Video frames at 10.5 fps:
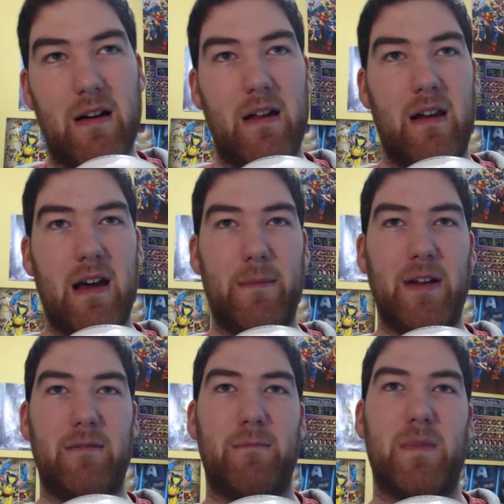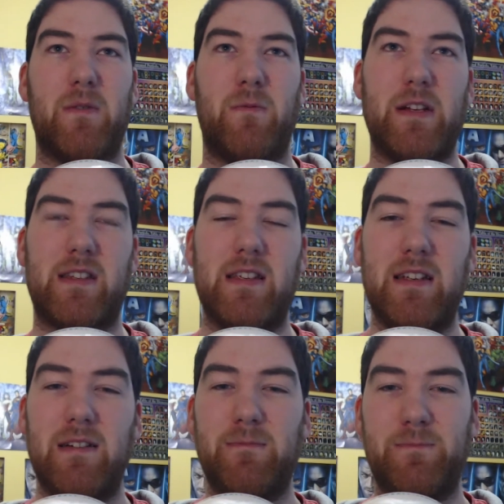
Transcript: I mean, we see